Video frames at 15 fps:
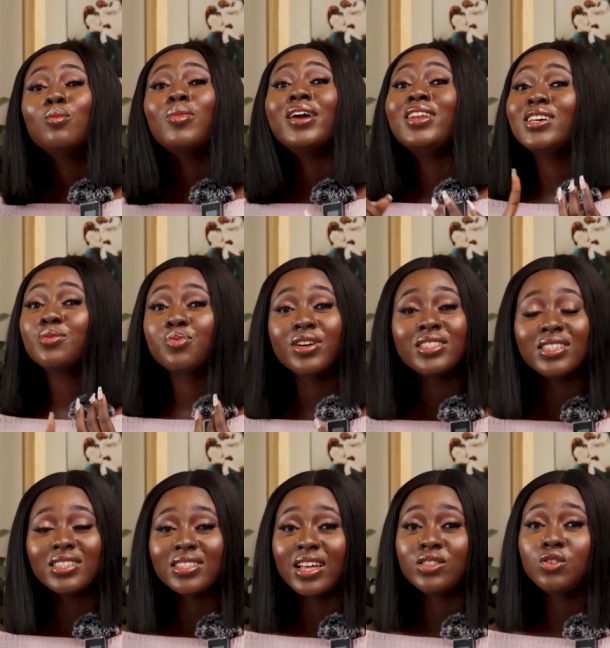my next point
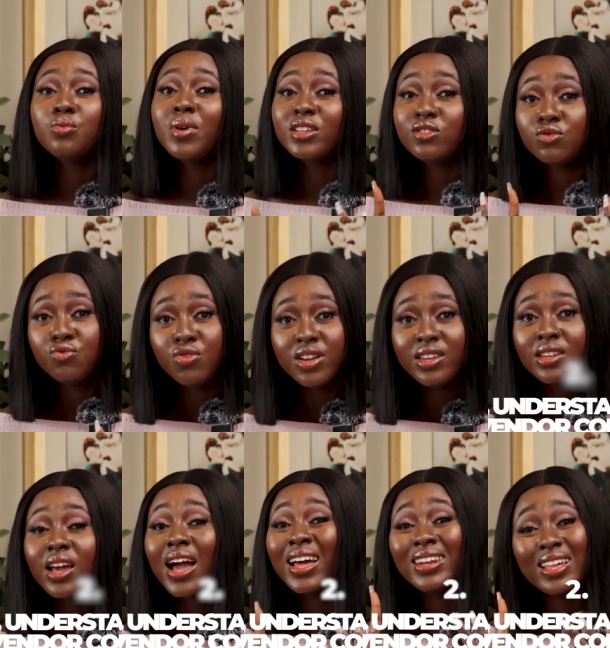is that you must read,
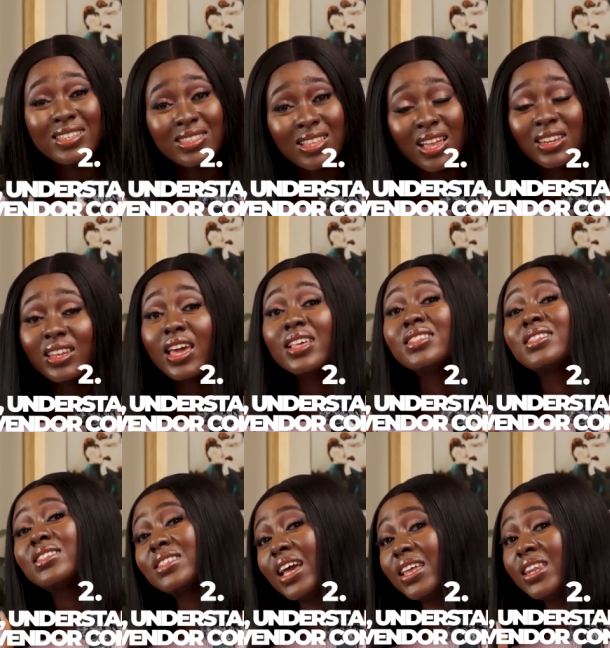understand, and
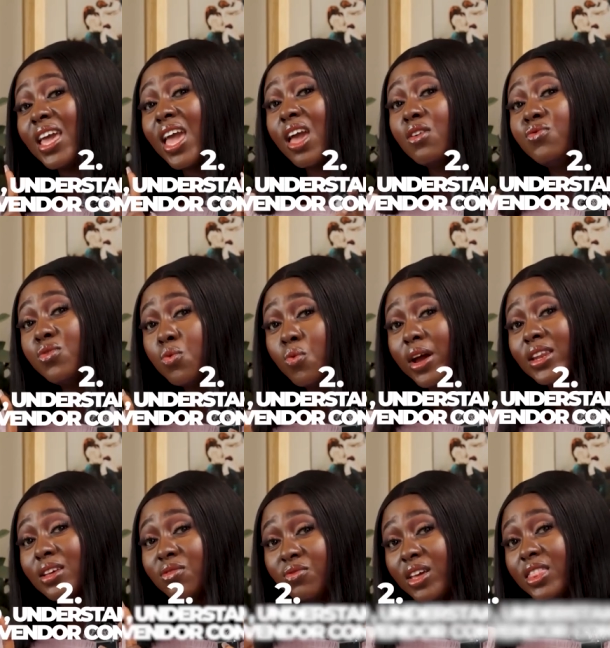sign every
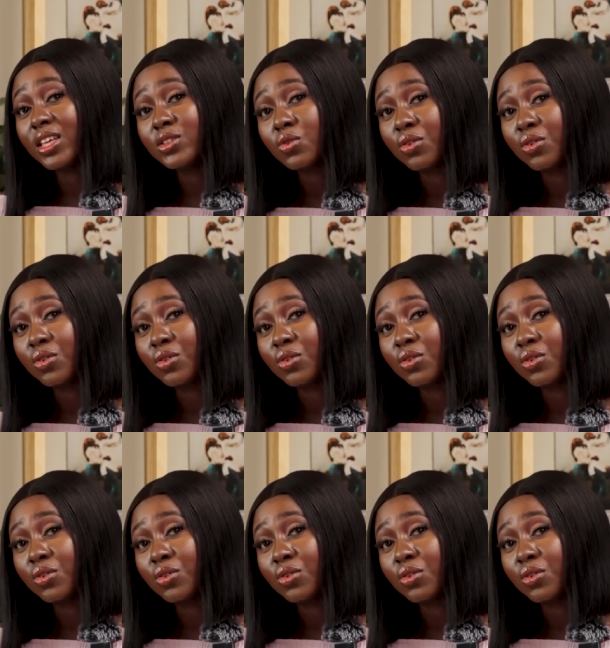wedding vendor's